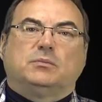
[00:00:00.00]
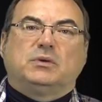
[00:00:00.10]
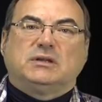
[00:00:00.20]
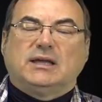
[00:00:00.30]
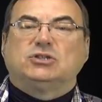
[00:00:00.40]
The
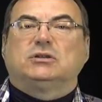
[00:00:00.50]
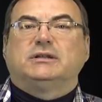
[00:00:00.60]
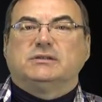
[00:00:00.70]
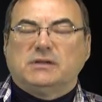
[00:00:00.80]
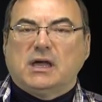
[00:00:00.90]
potential
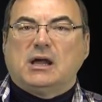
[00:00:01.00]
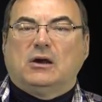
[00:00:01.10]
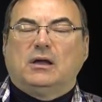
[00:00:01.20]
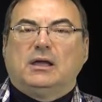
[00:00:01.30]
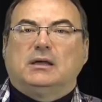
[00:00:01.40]
is
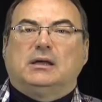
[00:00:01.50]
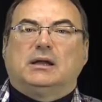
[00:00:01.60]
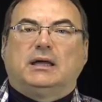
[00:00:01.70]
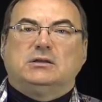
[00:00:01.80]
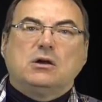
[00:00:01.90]
there,
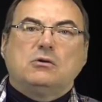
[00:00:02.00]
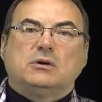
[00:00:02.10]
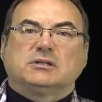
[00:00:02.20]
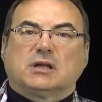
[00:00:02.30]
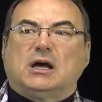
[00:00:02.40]
and I know
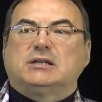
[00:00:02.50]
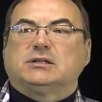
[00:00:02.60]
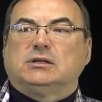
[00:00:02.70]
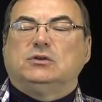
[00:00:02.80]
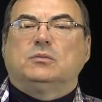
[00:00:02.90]
it's
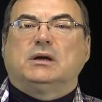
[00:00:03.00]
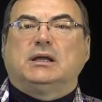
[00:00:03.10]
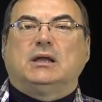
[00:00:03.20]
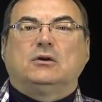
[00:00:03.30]
costing you money.